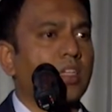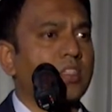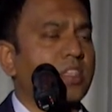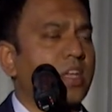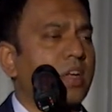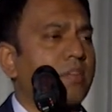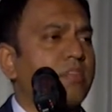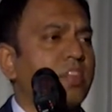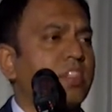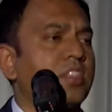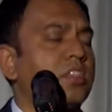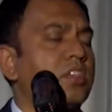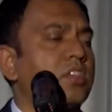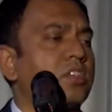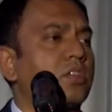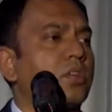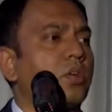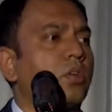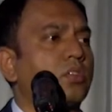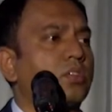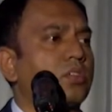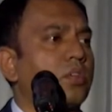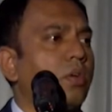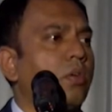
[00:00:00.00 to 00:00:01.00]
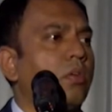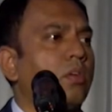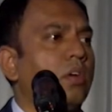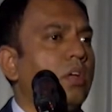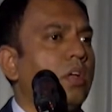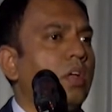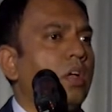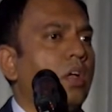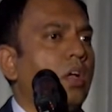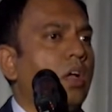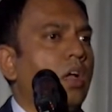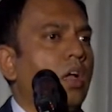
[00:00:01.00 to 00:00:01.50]
San Francisco. So
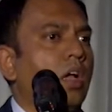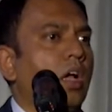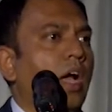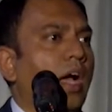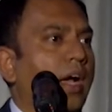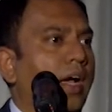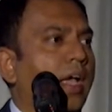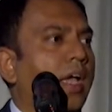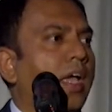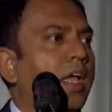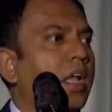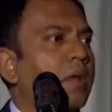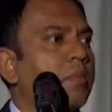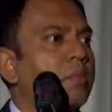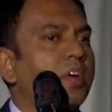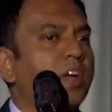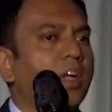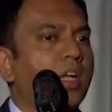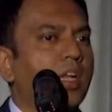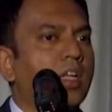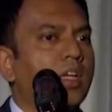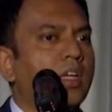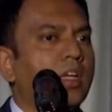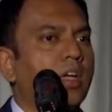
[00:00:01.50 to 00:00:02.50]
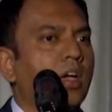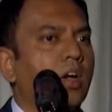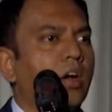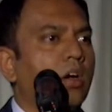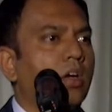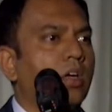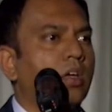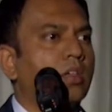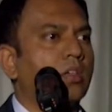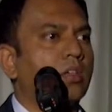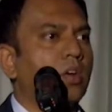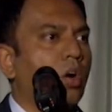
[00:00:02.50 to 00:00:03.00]
again, I'm really
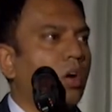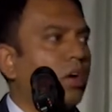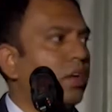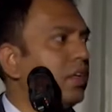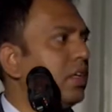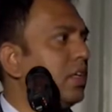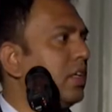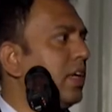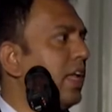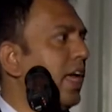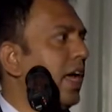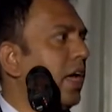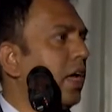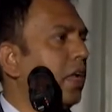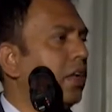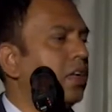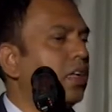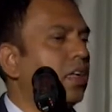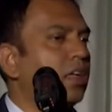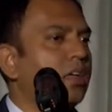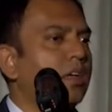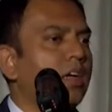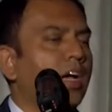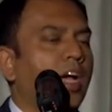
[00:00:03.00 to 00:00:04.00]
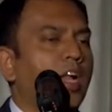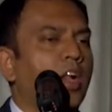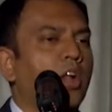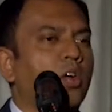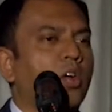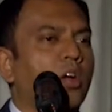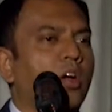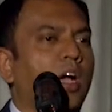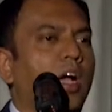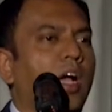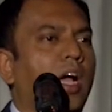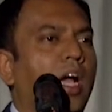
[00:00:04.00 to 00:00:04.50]
honored, and
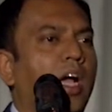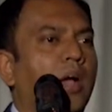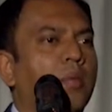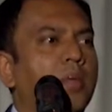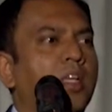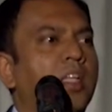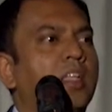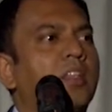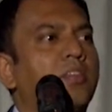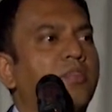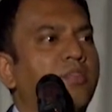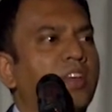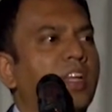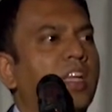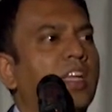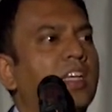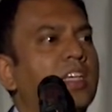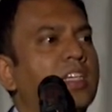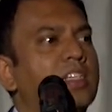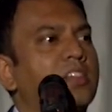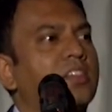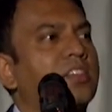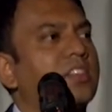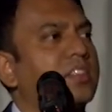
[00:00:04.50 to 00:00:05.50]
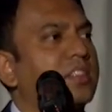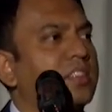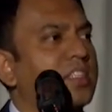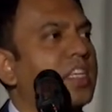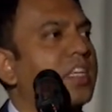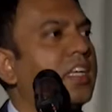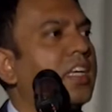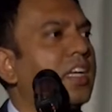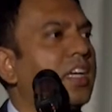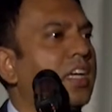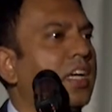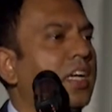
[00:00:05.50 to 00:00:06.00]
I mean, the feeling is
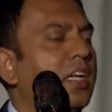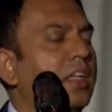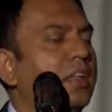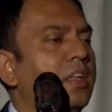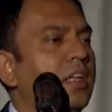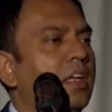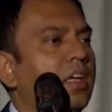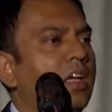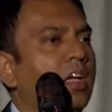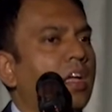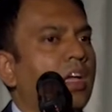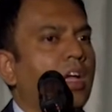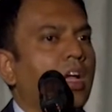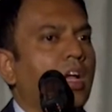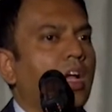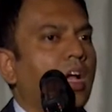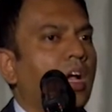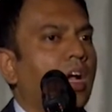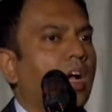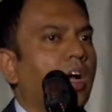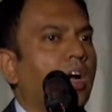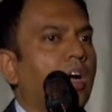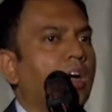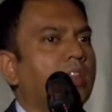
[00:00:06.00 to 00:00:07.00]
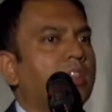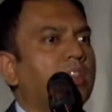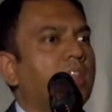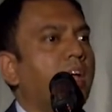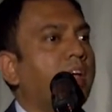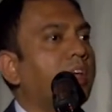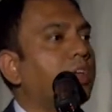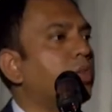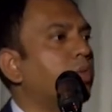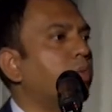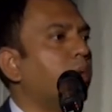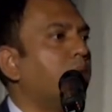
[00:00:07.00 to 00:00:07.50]
sinking in.
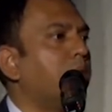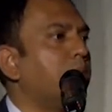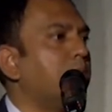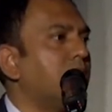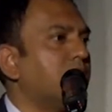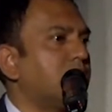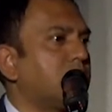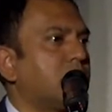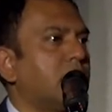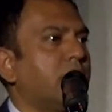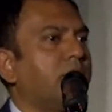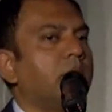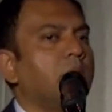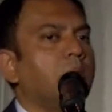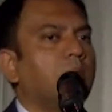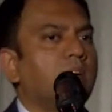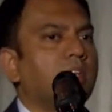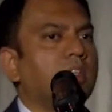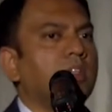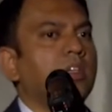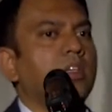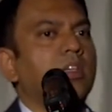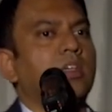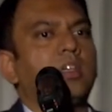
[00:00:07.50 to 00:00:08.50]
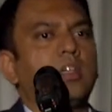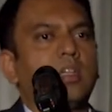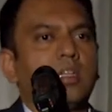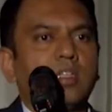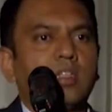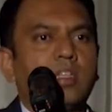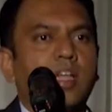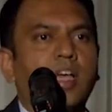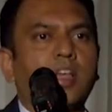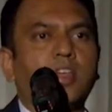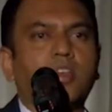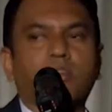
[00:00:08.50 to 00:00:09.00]
Thank you very much, everyone.
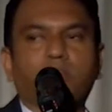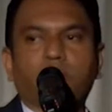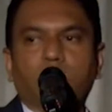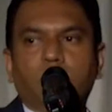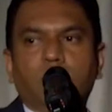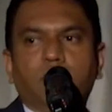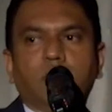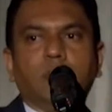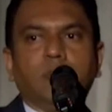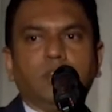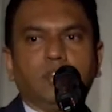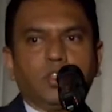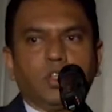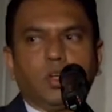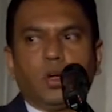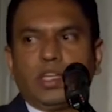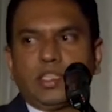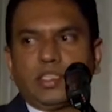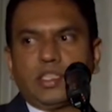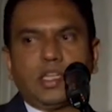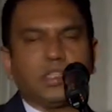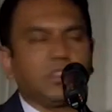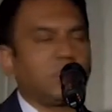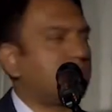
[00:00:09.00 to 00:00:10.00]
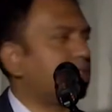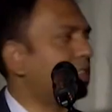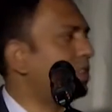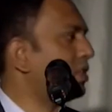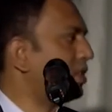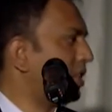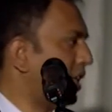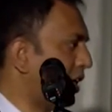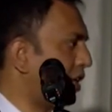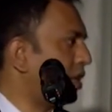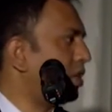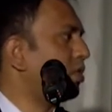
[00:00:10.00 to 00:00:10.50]
Thank you for your attention.
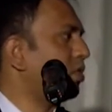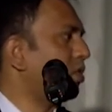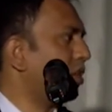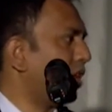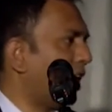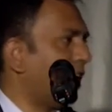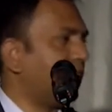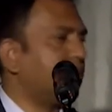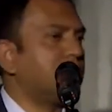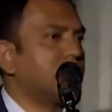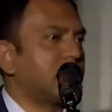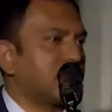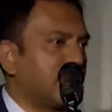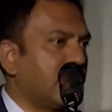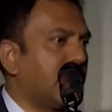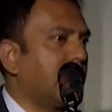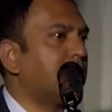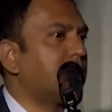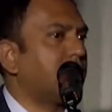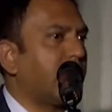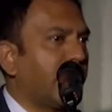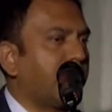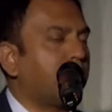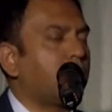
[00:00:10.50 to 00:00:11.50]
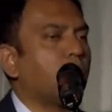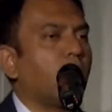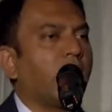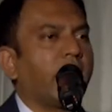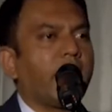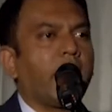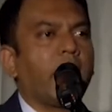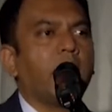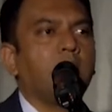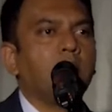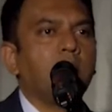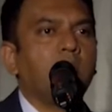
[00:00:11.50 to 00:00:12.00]
Thank you, Gladys. Thank you,
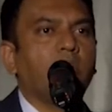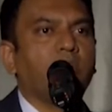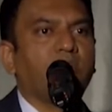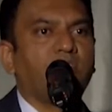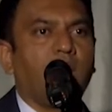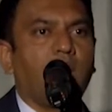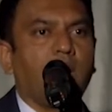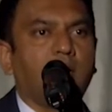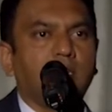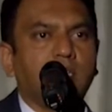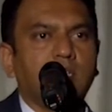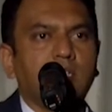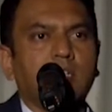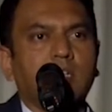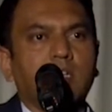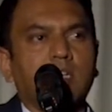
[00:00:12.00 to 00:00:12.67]
Academy of Art.